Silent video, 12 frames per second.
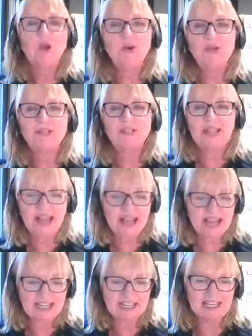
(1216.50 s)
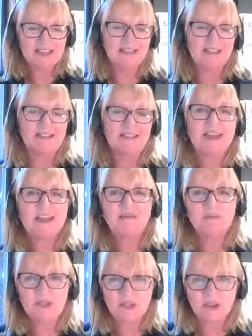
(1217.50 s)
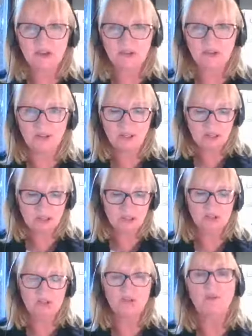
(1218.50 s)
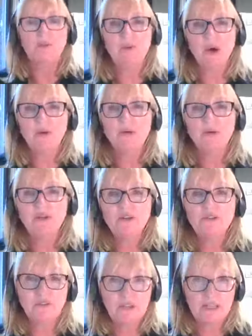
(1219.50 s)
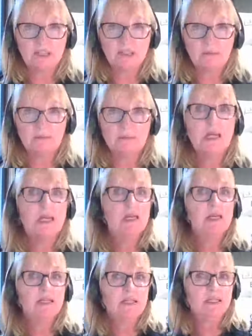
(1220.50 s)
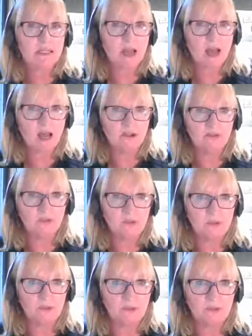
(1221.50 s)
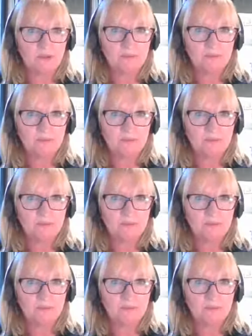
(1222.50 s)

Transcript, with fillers: Who sang the theme song to the Bond film Skyfall?